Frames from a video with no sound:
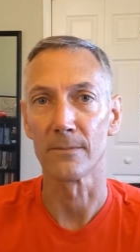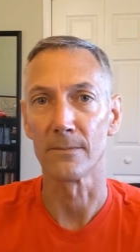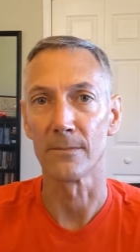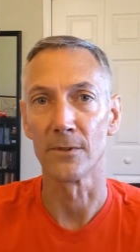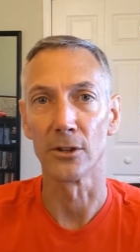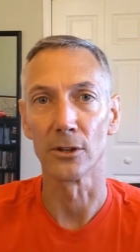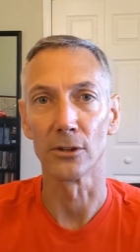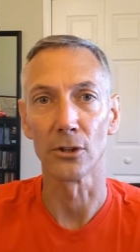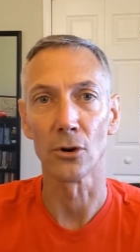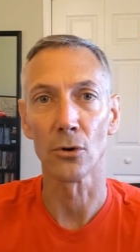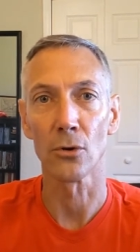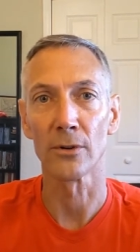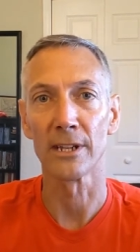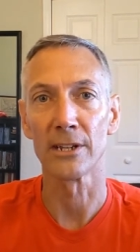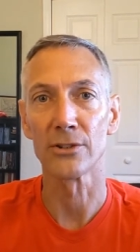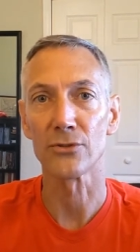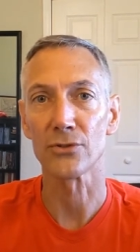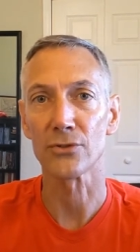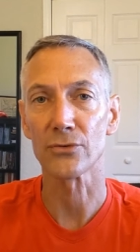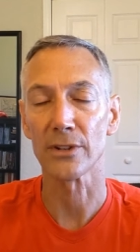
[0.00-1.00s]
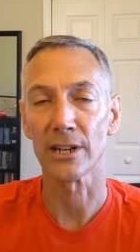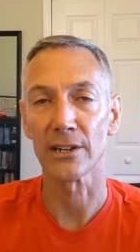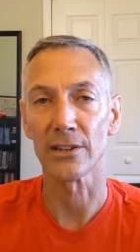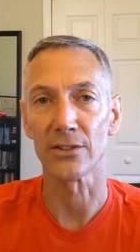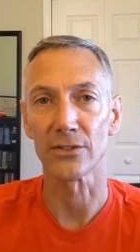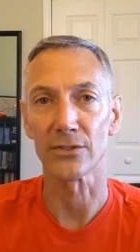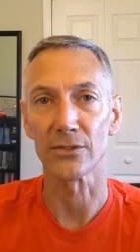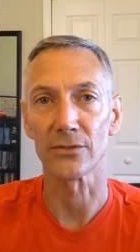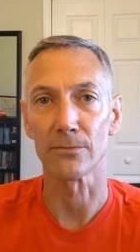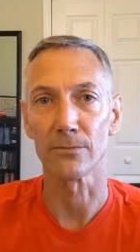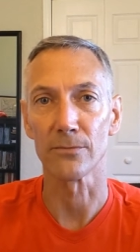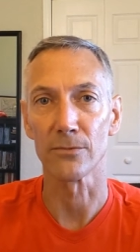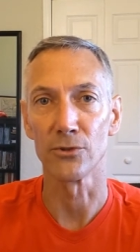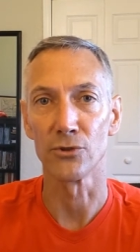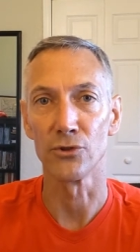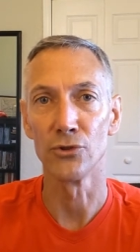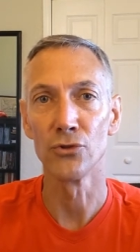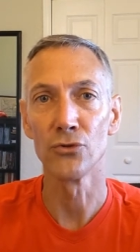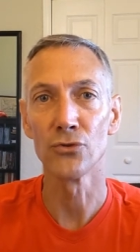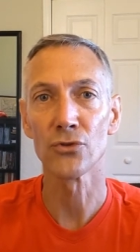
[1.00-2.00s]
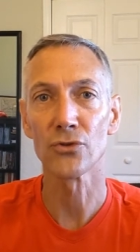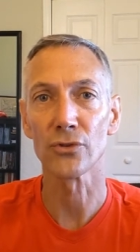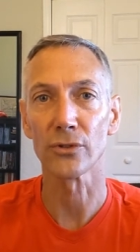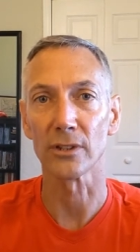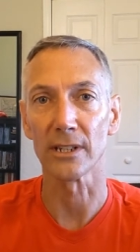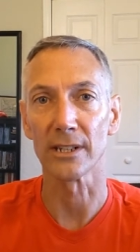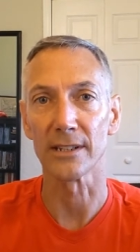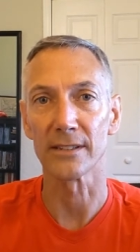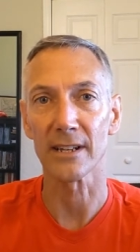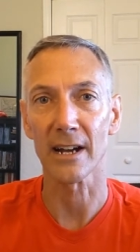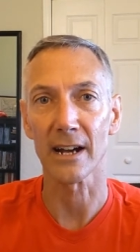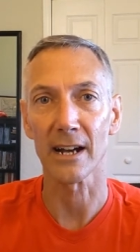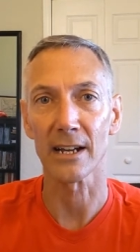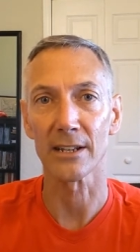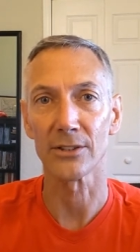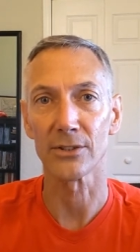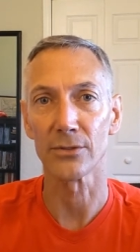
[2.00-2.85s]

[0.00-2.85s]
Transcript: The loan interest rate is usually tied